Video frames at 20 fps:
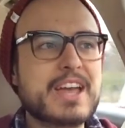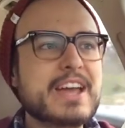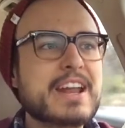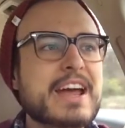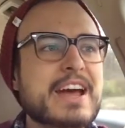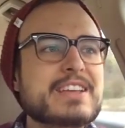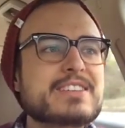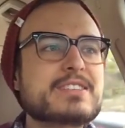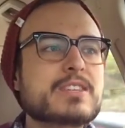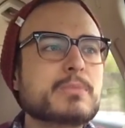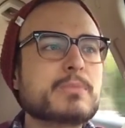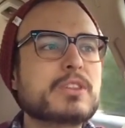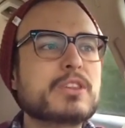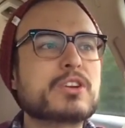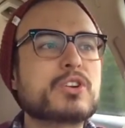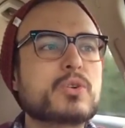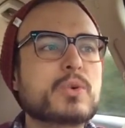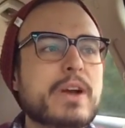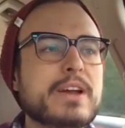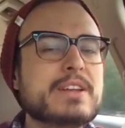It has some of
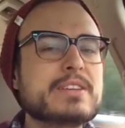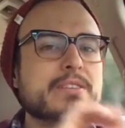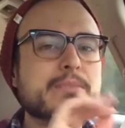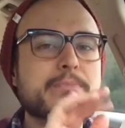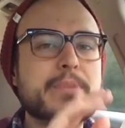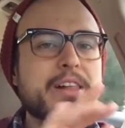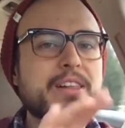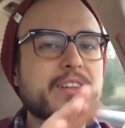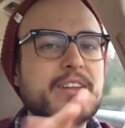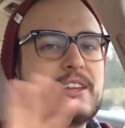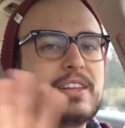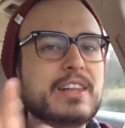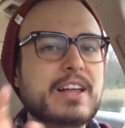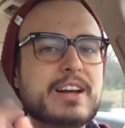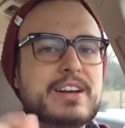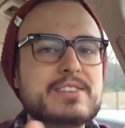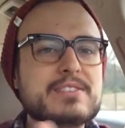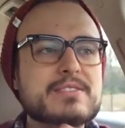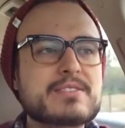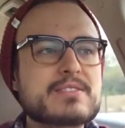the greatest melody
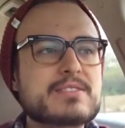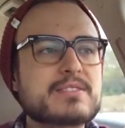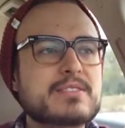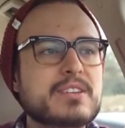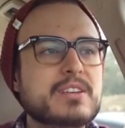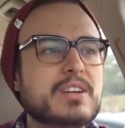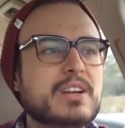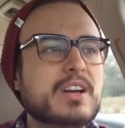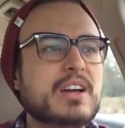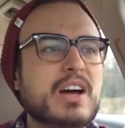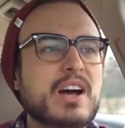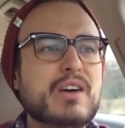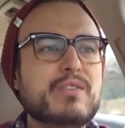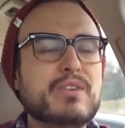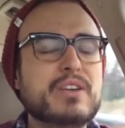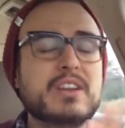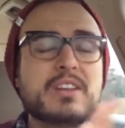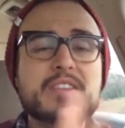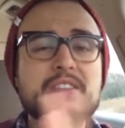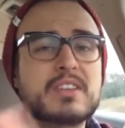lines
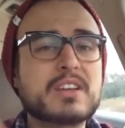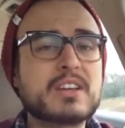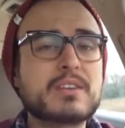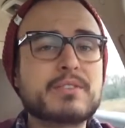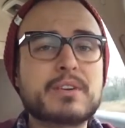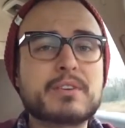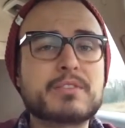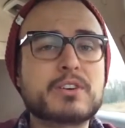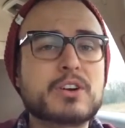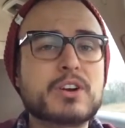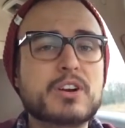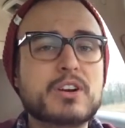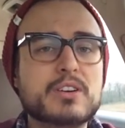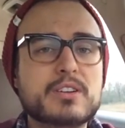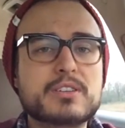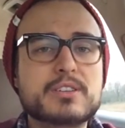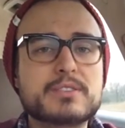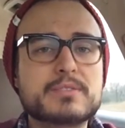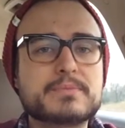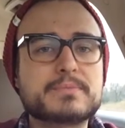of anything I've ever
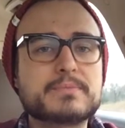heard.